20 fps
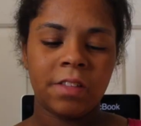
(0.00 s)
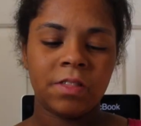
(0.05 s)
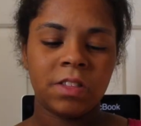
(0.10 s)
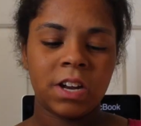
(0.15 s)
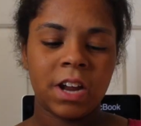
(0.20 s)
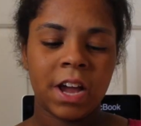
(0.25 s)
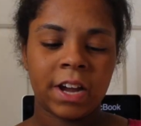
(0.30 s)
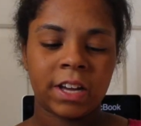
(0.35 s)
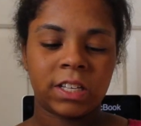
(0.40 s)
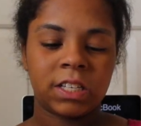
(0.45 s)
And the
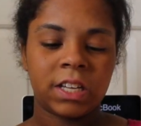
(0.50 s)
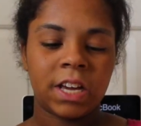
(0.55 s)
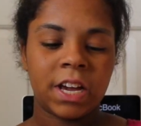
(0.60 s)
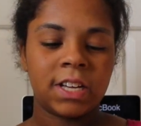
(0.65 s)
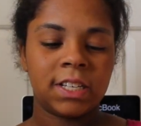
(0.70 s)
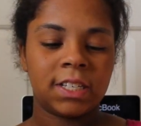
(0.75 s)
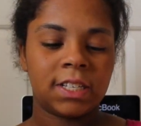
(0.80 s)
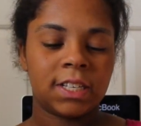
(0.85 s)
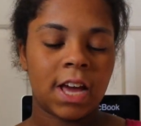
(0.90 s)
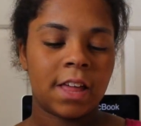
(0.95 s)
next
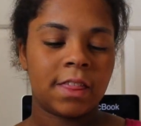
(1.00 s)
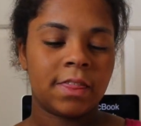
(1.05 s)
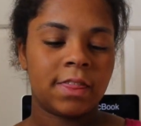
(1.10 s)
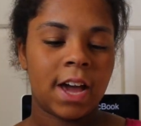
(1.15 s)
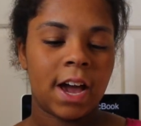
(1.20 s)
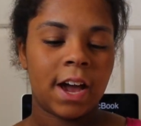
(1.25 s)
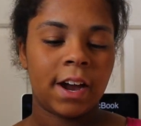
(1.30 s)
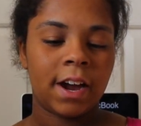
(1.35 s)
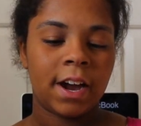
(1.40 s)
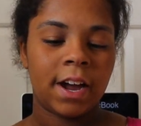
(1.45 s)
case
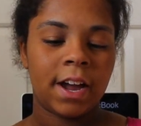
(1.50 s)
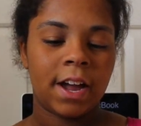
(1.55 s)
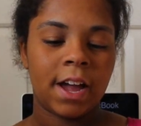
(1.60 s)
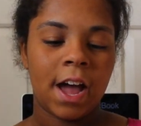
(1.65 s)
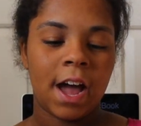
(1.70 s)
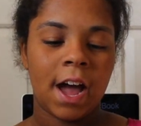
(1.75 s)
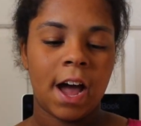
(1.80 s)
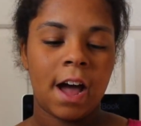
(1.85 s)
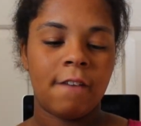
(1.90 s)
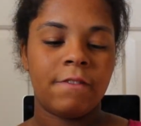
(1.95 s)
that I
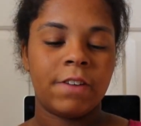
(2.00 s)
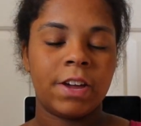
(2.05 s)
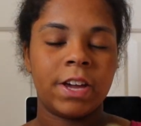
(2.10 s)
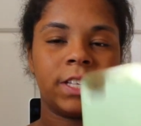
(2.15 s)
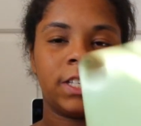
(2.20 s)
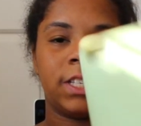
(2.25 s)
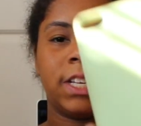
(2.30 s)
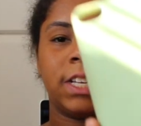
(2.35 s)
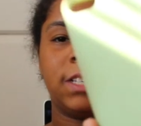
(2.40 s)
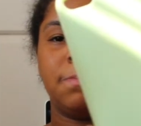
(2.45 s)
have
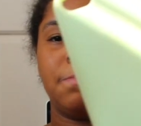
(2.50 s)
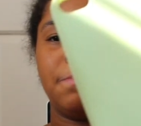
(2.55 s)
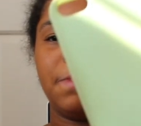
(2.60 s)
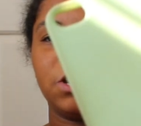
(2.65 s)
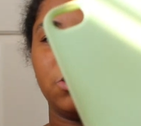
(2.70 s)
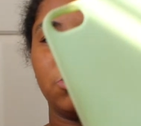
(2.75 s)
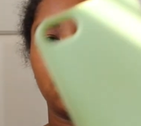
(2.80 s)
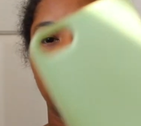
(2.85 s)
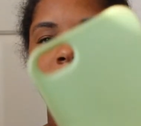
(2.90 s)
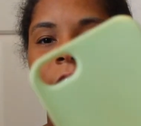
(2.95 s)
is this
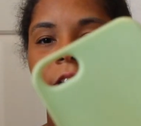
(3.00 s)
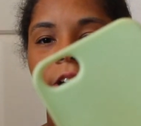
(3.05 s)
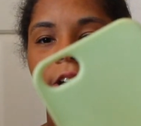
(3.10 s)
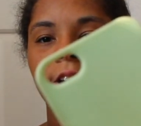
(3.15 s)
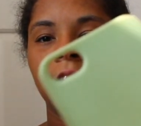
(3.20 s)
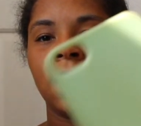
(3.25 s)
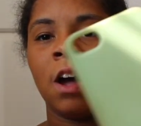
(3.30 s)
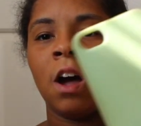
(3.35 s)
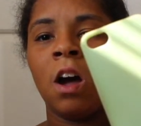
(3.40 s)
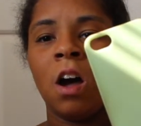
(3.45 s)
mint
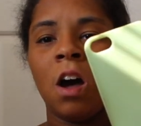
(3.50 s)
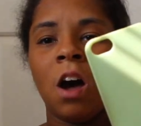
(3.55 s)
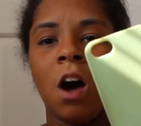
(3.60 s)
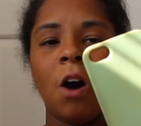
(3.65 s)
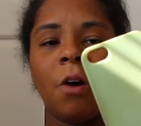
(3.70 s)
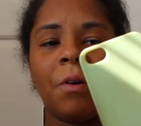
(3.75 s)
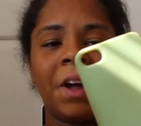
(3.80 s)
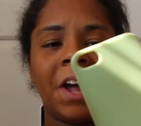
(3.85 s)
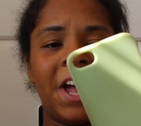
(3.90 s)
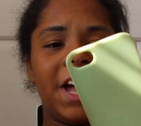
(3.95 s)
green.
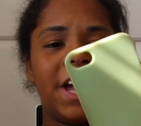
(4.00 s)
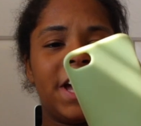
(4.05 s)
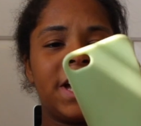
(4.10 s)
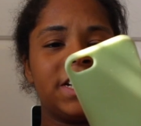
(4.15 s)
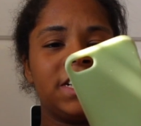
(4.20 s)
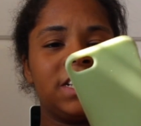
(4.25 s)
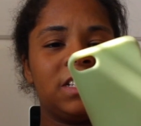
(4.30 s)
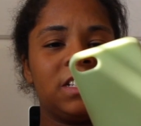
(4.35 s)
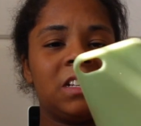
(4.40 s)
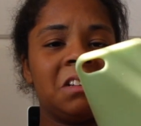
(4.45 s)

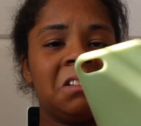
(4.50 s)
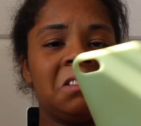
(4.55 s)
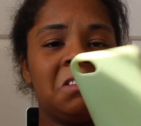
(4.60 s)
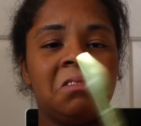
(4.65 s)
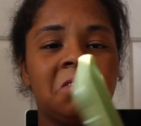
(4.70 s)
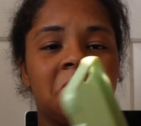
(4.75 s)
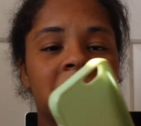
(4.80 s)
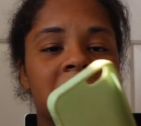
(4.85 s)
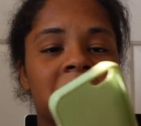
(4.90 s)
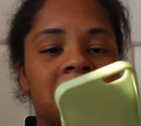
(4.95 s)
Okay,
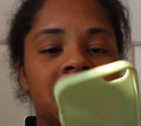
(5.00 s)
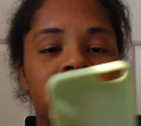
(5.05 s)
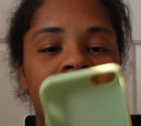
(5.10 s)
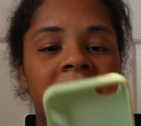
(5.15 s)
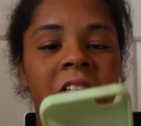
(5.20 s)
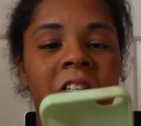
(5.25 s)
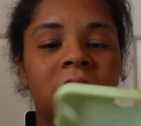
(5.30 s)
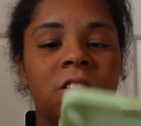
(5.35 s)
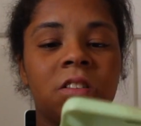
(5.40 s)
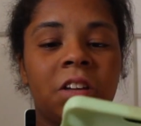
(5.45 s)
it's
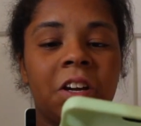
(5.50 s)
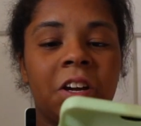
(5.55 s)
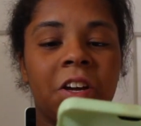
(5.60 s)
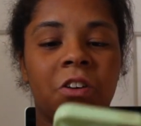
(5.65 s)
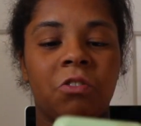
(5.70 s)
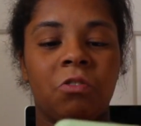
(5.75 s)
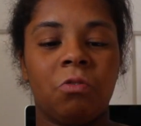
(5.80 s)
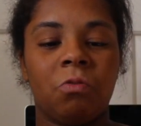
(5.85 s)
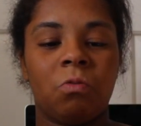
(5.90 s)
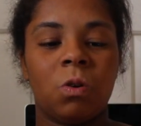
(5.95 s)
really
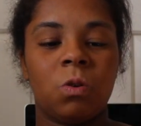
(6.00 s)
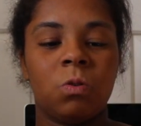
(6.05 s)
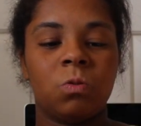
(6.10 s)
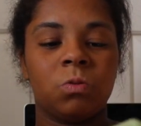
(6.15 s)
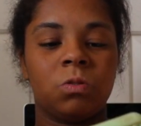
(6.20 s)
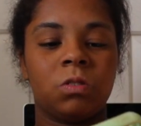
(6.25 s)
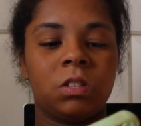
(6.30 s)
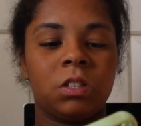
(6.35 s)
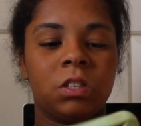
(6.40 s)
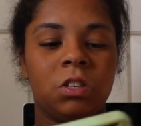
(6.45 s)
like
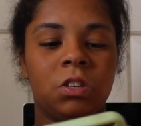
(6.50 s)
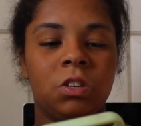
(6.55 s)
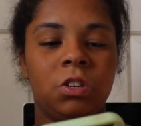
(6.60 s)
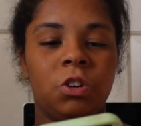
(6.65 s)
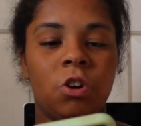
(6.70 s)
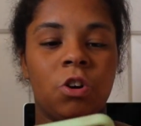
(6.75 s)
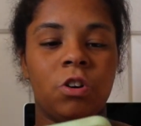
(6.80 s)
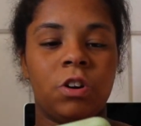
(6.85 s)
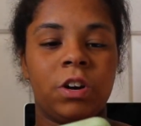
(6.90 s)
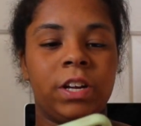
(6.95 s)
gross, it's
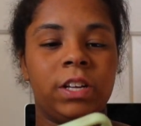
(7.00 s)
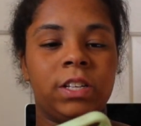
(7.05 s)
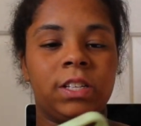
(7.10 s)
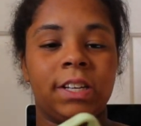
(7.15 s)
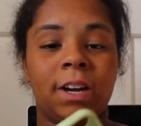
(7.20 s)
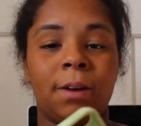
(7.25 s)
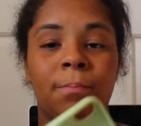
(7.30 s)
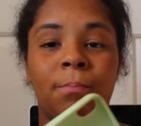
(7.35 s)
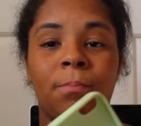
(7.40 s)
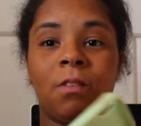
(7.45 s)
dirty, it's
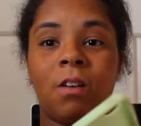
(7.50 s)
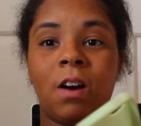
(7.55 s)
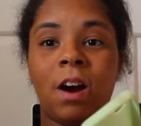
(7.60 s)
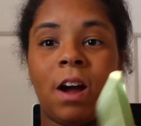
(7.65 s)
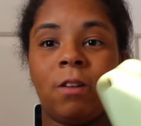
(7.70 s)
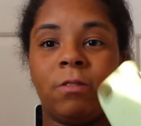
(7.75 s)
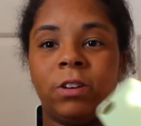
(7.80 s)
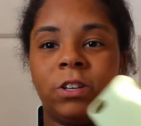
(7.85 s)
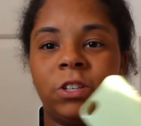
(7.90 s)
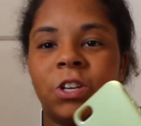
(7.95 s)
like a
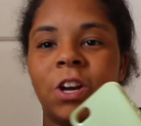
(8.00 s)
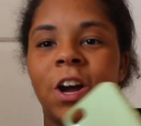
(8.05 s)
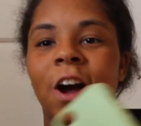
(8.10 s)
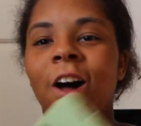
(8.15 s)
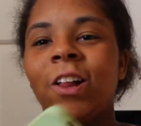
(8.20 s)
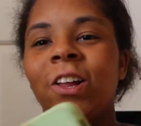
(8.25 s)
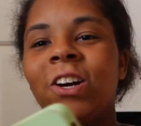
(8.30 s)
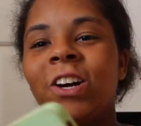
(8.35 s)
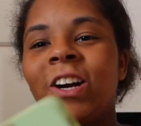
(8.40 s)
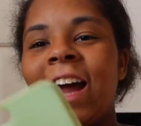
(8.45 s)
brownish
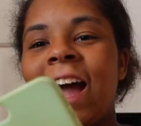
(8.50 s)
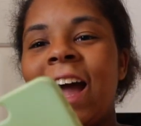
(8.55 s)
color